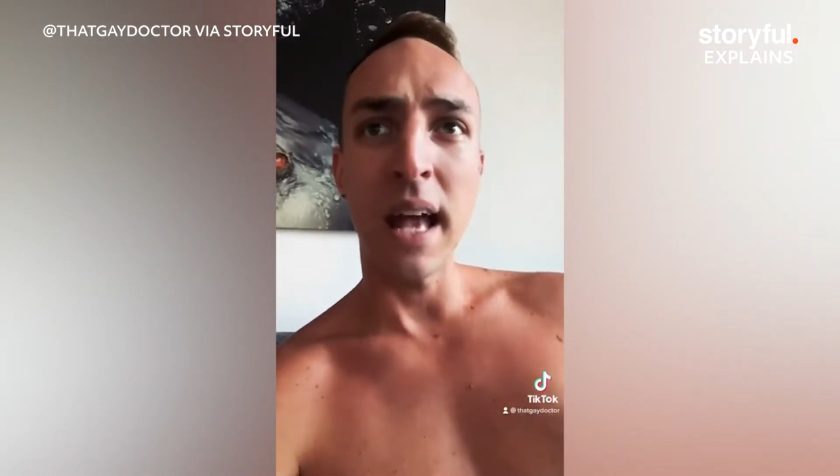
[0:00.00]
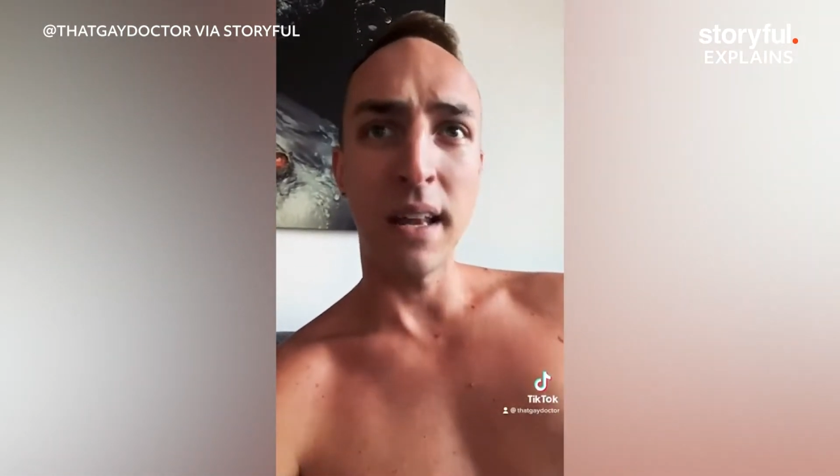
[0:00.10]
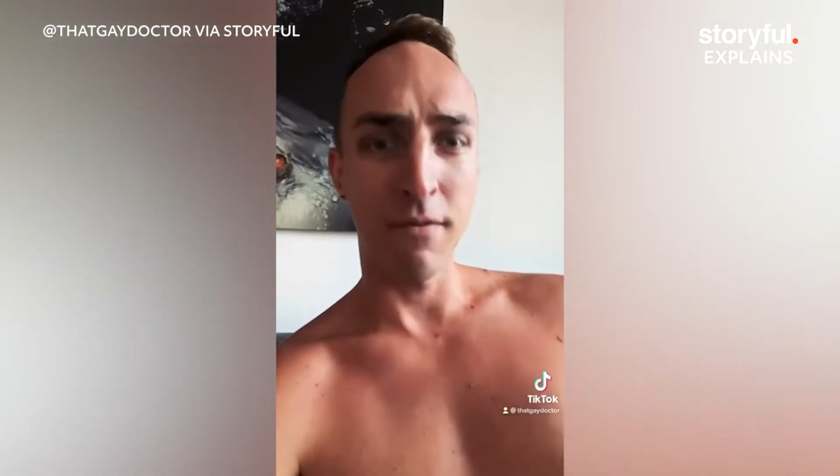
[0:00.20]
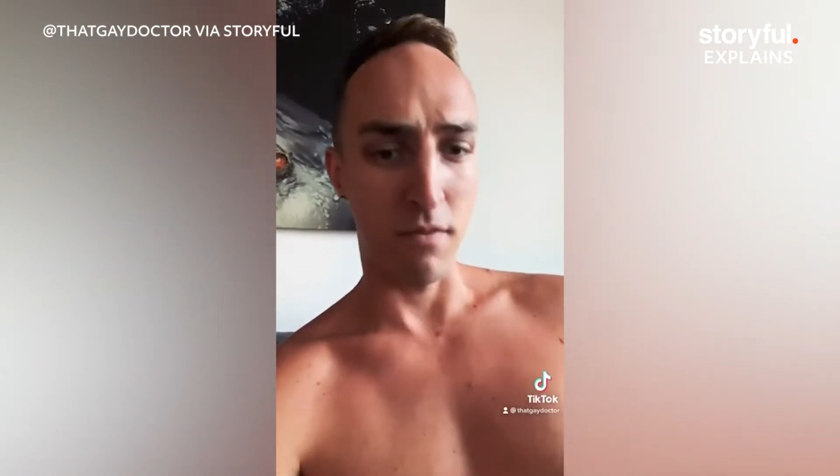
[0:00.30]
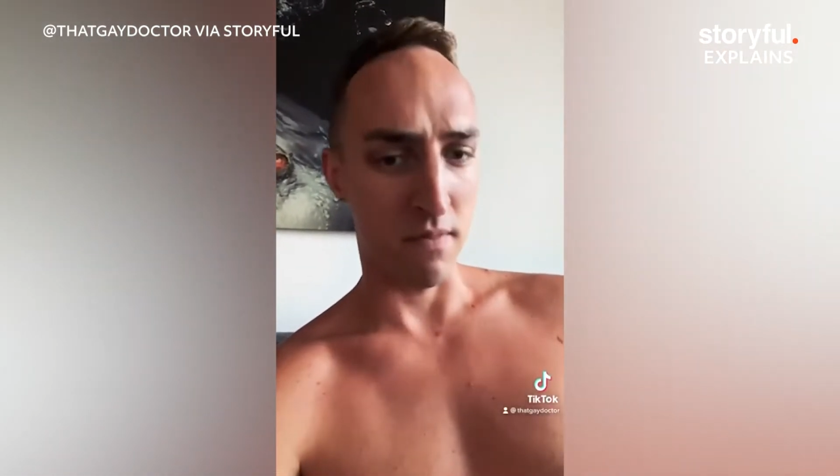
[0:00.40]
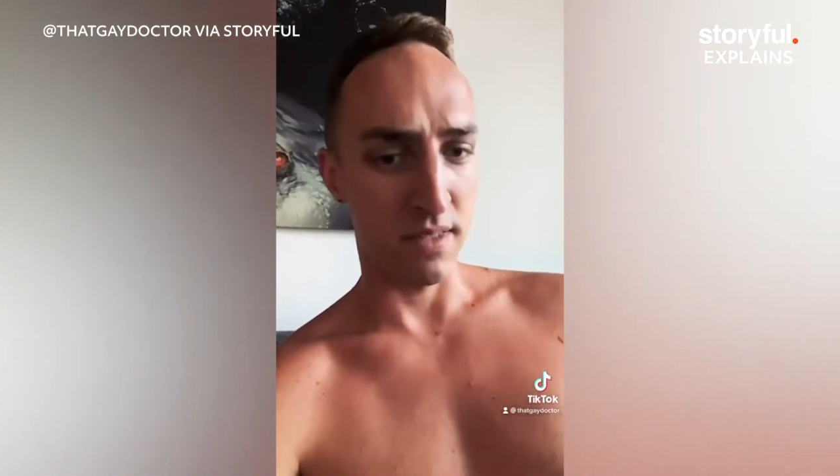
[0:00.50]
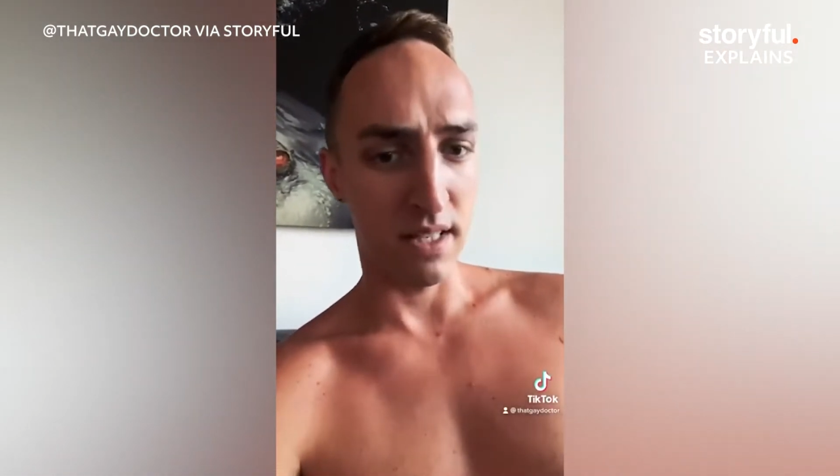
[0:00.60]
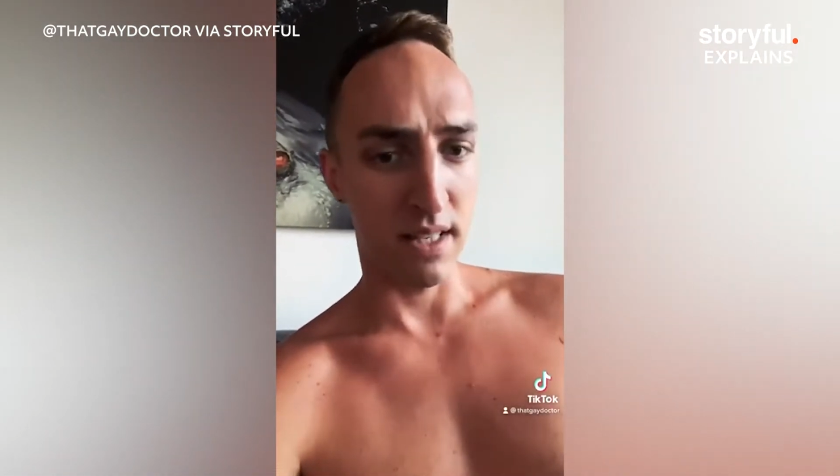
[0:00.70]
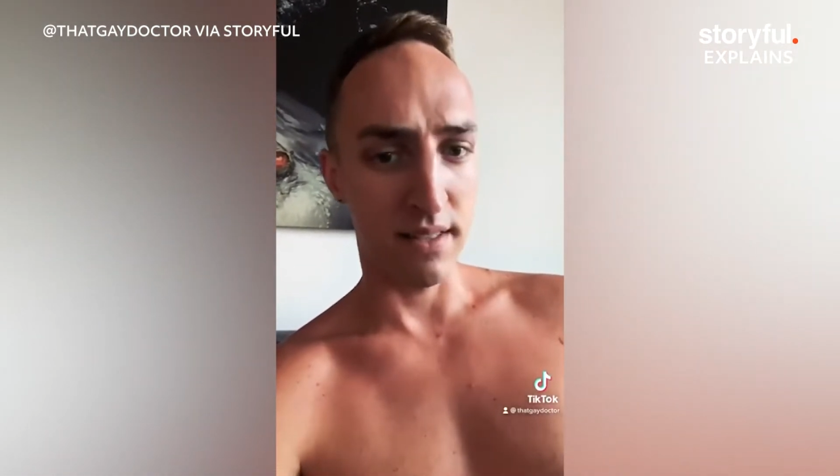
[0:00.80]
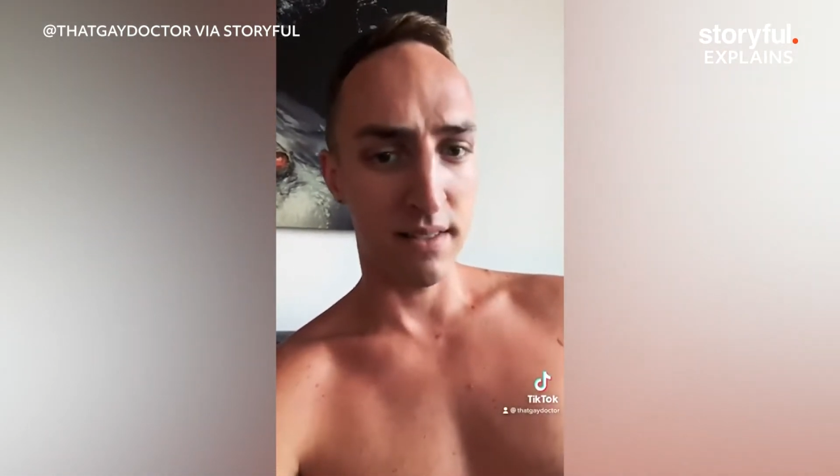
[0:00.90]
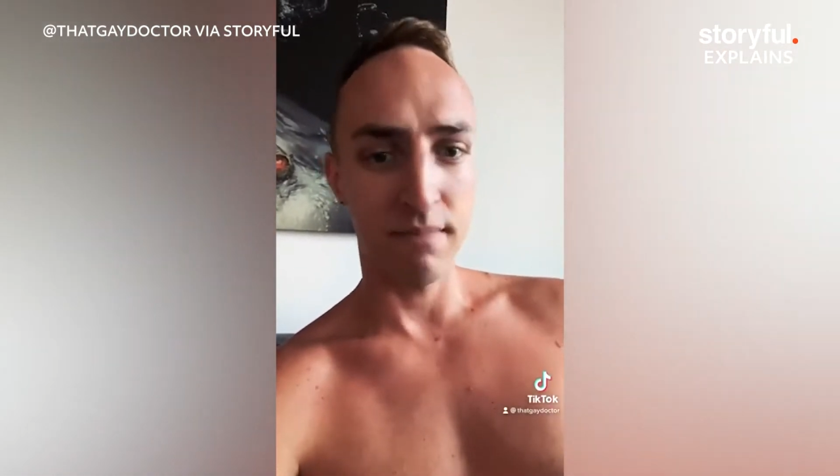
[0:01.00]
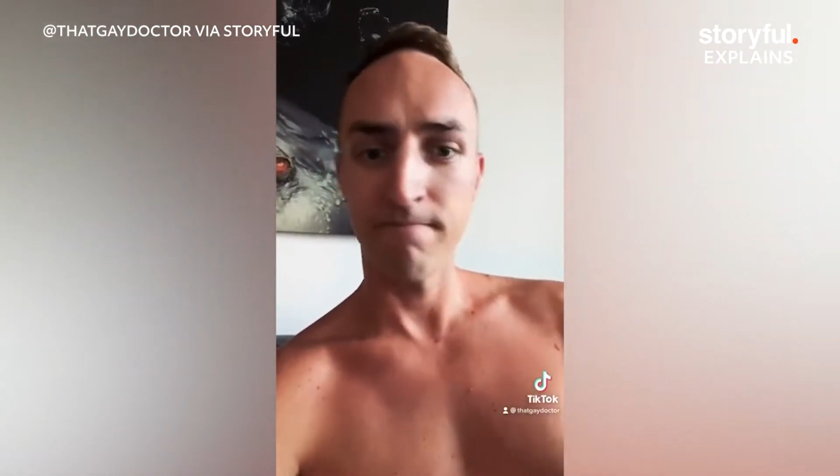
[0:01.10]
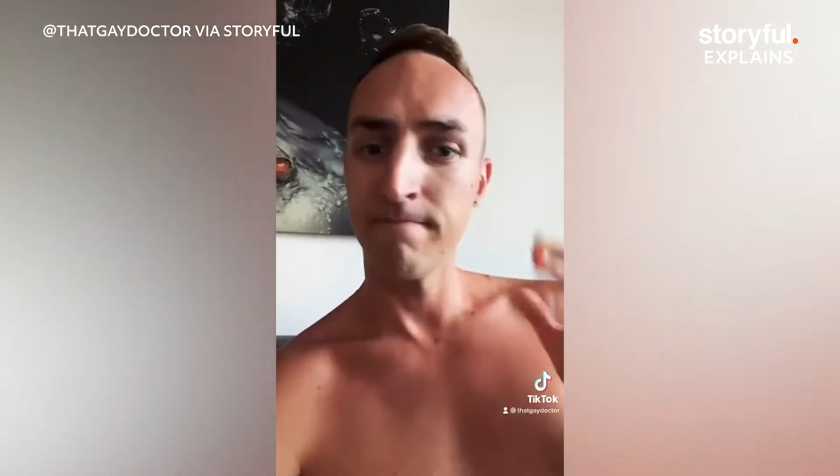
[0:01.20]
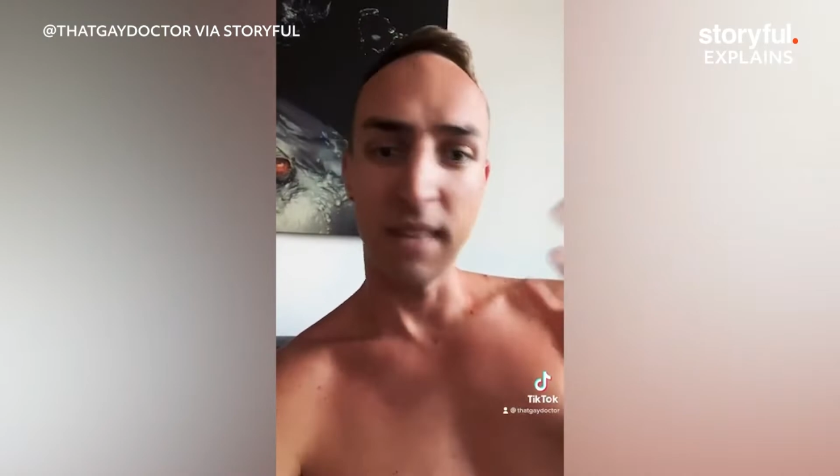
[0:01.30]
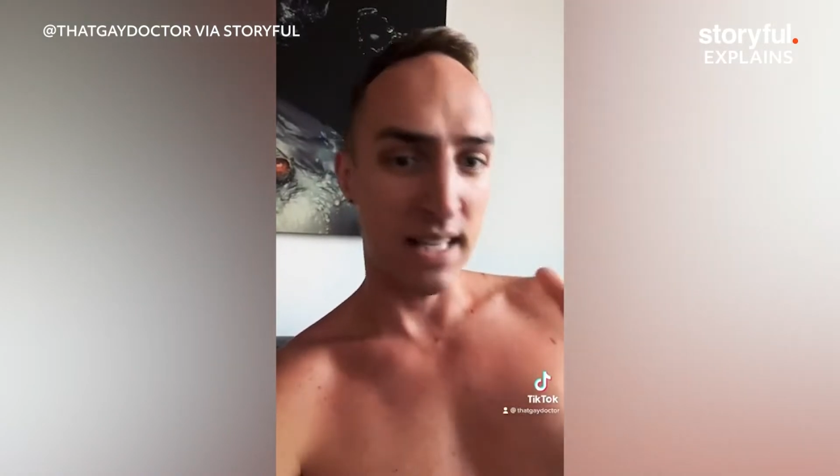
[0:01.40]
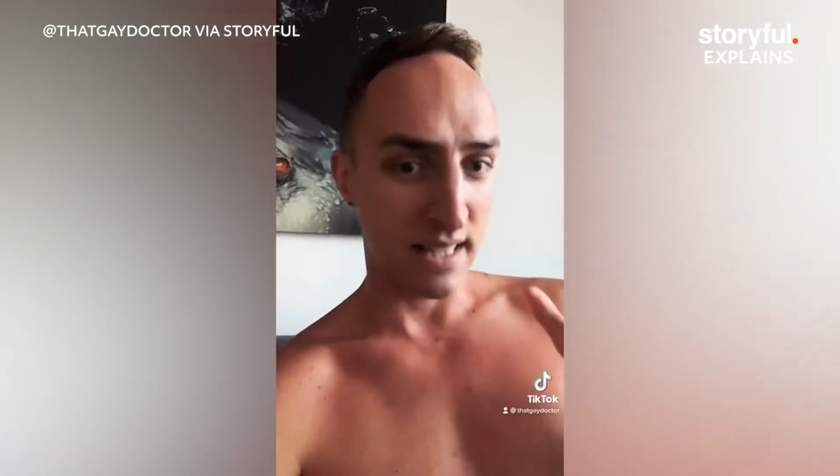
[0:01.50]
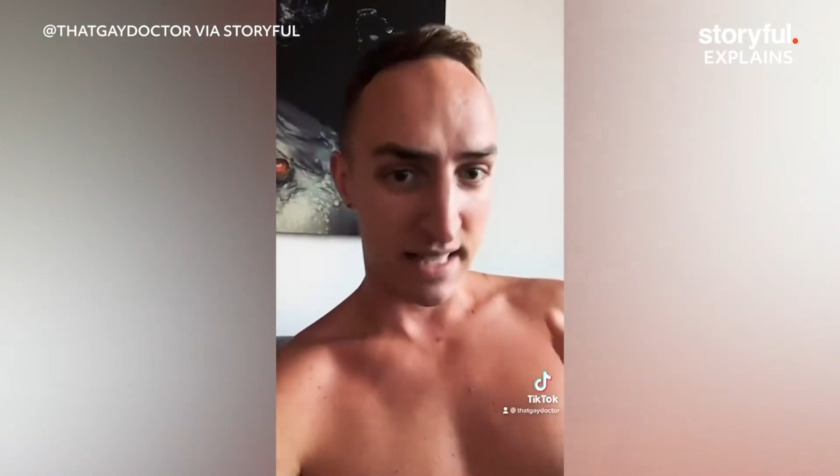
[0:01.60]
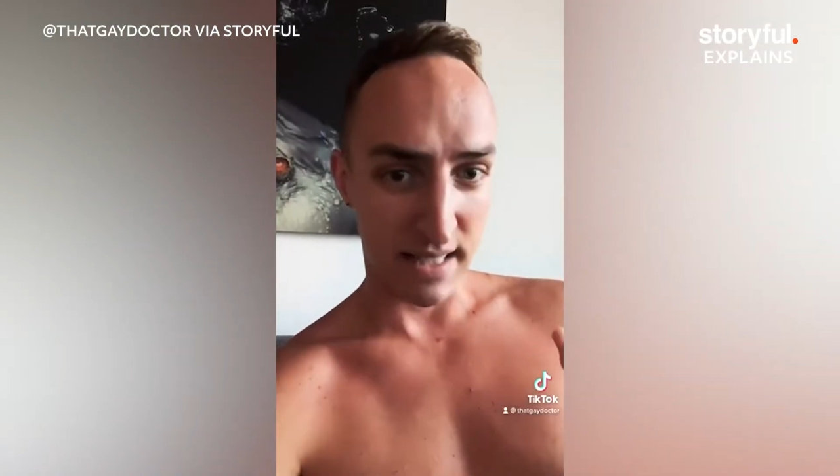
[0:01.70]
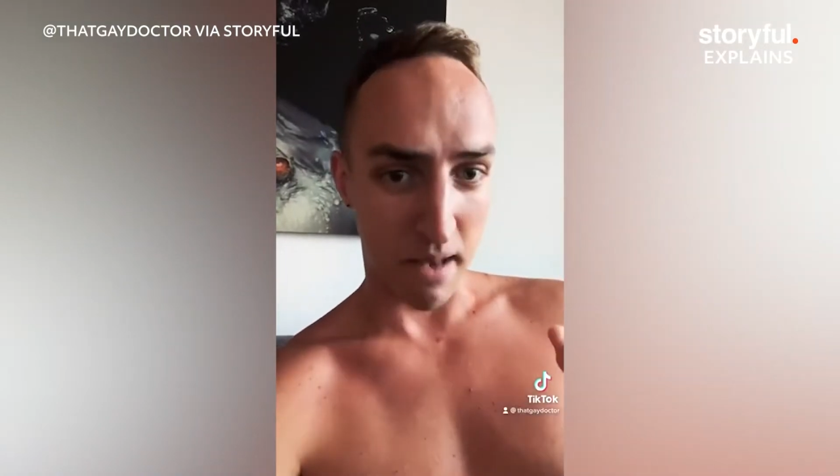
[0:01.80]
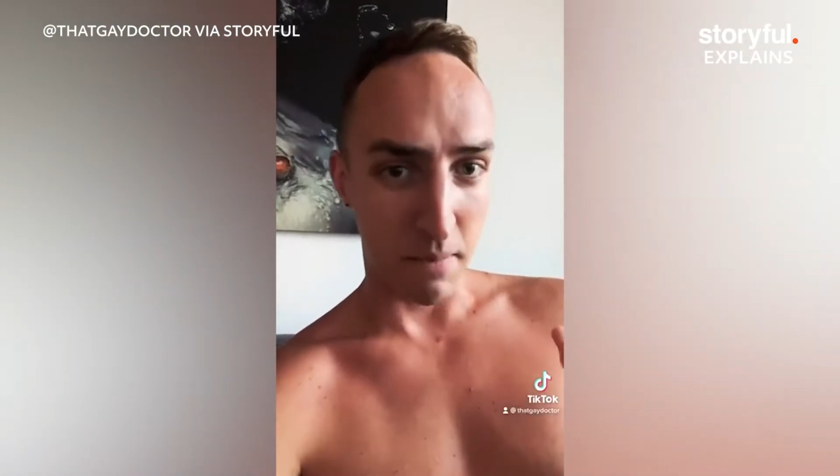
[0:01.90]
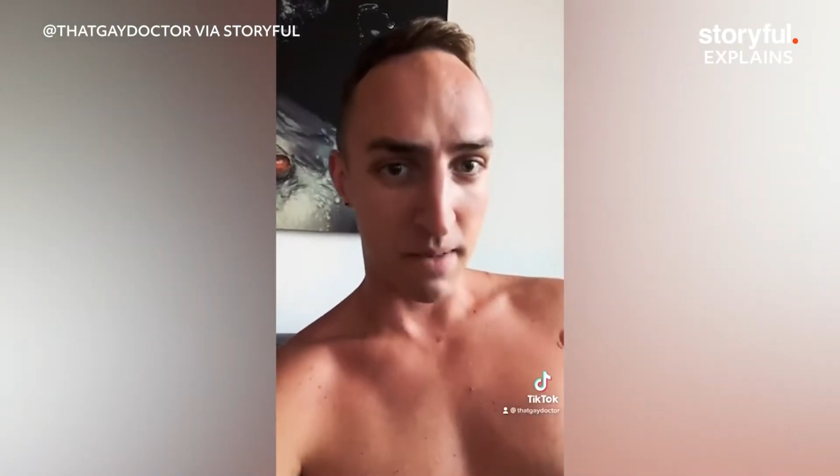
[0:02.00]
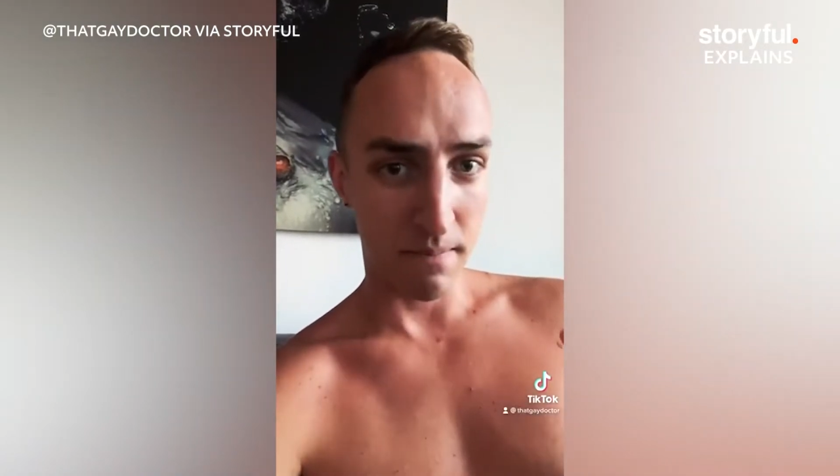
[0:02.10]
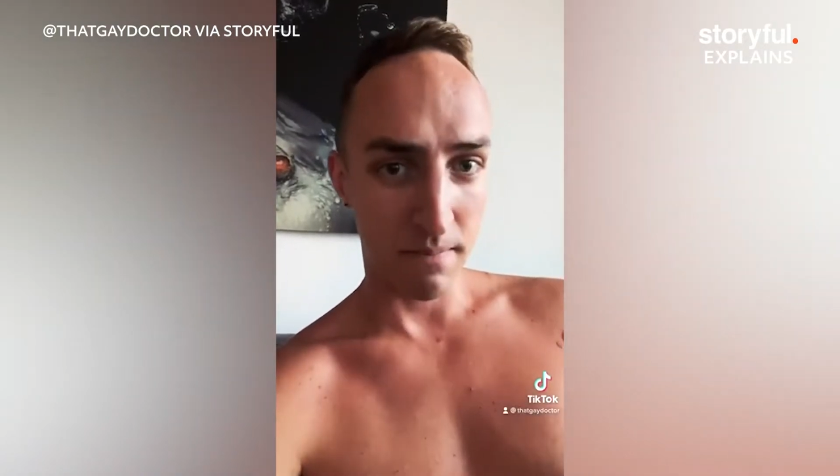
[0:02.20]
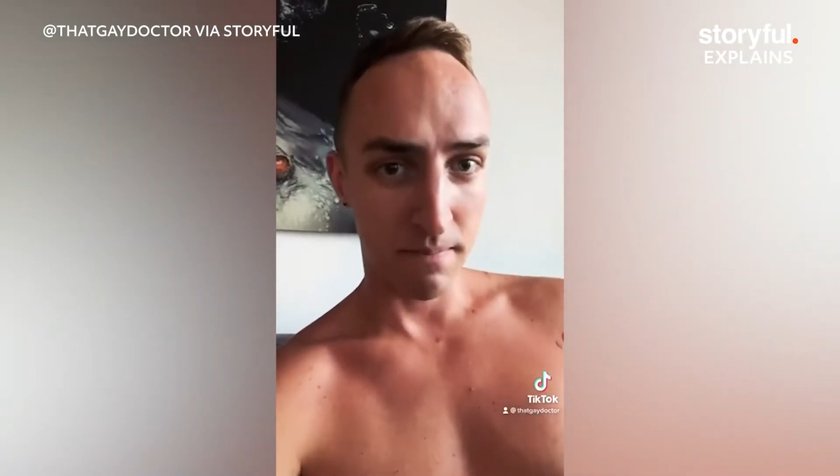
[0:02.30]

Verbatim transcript: any form of disease. These things happen.